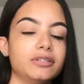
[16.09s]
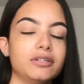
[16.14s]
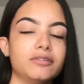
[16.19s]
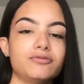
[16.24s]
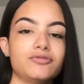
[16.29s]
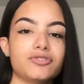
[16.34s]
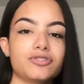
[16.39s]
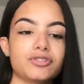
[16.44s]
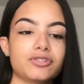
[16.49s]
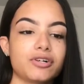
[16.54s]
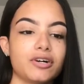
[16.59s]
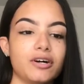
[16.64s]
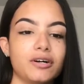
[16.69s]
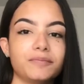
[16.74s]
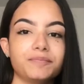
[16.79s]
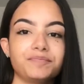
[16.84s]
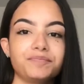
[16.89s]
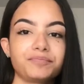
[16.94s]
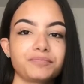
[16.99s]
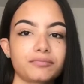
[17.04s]
I've just got
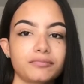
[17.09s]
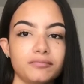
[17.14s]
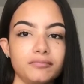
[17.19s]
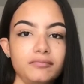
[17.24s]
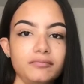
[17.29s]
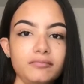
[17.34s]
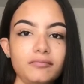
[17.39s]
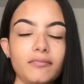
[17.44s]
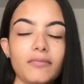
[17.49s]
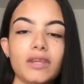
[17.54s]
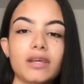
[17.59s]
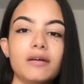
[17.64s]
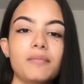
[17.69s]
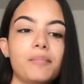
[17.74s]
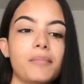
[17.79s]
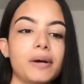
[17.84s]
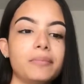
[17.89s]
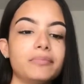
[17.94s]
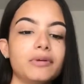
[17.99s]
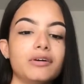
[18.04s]

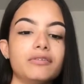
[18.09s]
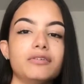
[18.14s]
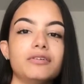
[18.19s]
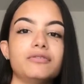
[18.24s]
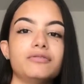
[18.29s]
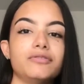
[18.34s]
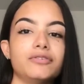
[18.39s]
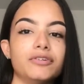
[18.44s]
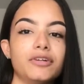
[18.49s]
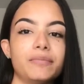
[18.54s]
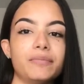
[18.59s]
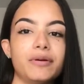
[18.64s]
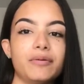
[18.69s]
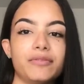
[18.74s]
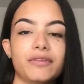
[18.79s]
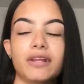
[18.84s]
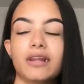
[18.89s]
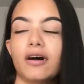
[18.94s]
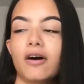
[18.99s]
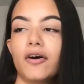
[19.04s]
my mirror in front of me
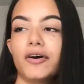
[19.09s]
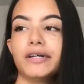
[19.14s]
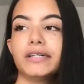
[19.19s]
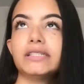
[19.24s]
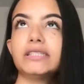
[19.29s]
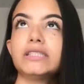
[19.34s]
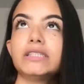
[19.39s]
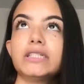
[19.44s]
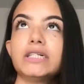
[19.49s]
with the light